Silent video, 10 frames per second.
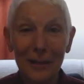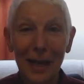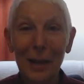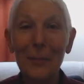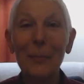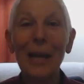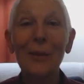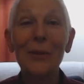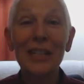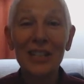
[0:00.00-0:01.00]
I'm
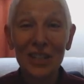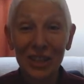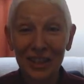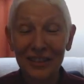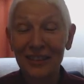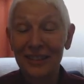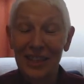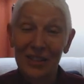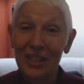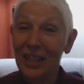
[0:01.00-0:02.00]
Lao Di Zhi.
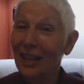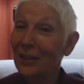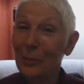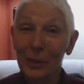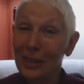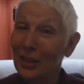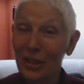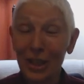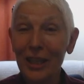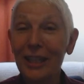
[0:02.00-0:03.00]
Sounds Italian, but it's
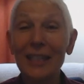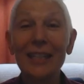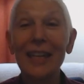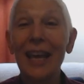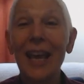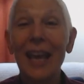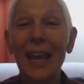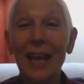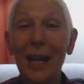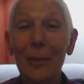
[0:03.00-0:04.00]
Chinese.
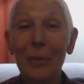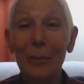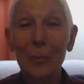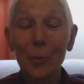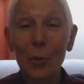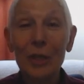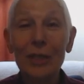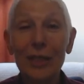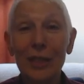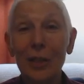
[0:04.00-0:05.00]
And I'm a
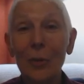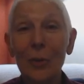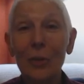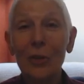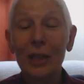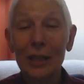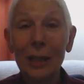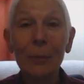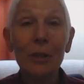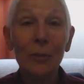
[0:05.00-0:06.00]
priest in the
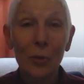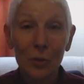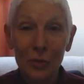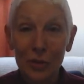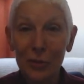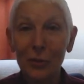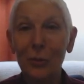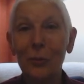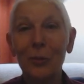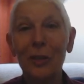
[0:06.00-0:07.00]
Contemplative Order of Su
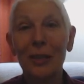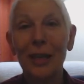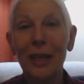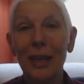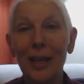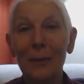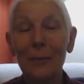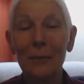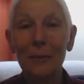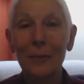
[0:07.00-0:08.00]
Yun. And
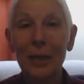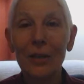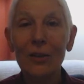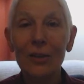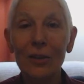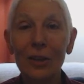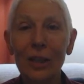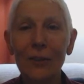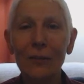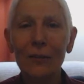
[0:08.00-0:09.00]
I'm here to
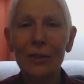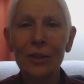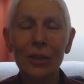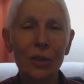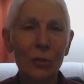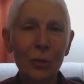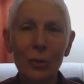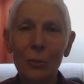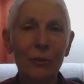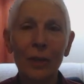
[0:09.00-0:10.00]
give just a
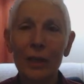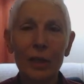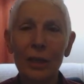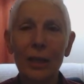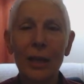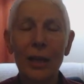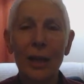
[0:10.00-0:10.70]
short reflection